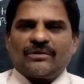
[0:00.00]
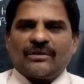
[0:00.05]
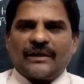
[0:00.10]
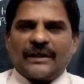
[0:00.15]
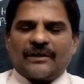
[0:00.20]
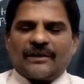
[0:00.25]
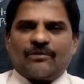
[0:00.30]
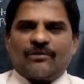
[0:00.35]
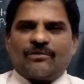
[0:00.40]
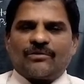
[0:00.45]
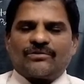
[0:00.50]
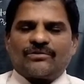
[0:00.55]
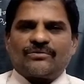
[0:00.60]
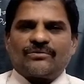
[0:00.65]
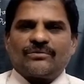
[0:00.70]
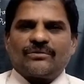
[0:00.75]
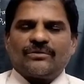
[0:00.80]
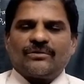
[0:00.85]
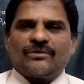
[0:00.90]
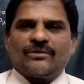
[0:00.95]
accounts
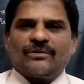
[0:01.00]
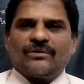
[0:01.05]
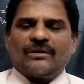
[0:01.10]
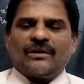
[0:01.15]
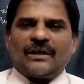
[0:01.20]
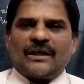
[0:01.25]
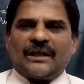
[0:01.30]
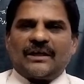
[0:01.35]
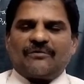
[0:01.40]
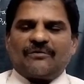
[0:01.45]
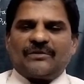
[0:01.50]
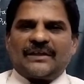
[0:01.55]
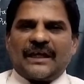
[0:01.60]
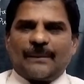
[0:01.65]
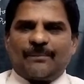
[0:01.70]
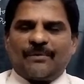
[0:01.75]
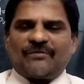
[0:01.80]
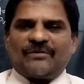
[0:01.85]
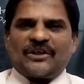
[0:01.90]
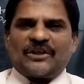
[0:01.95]
and with the
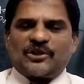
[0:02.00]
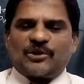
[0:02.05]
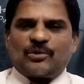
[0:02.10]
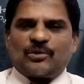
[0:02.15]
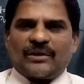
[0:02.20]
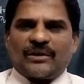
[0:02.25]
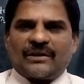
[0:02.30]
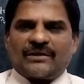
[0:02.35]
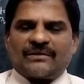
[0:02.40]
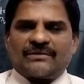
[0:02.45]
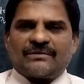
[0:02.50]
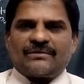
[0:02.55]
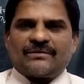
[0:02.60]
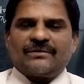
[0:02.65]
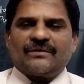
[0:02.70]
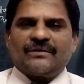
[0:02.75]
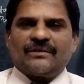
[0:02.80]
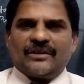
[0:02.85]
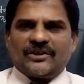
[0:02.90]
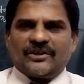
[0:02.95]
help of the historians,
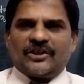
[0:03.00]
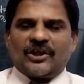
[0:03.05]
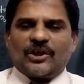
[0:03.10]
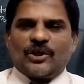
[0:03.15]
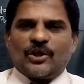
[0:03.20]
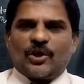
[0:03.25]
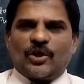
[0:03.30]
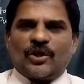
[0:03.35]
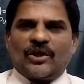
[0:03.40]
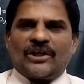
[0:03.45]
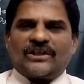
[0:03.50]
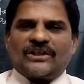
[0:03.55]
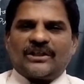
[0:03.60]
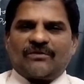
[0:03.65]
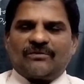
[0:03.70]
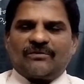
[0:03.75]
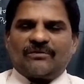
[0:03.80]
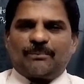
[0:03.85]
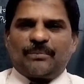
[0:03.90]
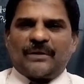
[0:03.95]
the knowledge
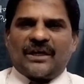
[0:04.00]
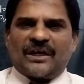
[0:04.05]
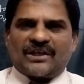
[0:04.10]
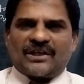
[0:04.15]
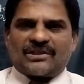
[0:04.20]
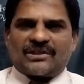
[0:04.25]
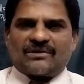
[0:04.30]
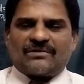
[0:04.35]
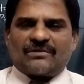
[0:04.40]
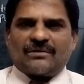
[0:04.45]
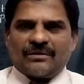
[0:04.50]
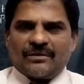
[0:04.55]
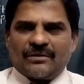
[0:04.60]
of the past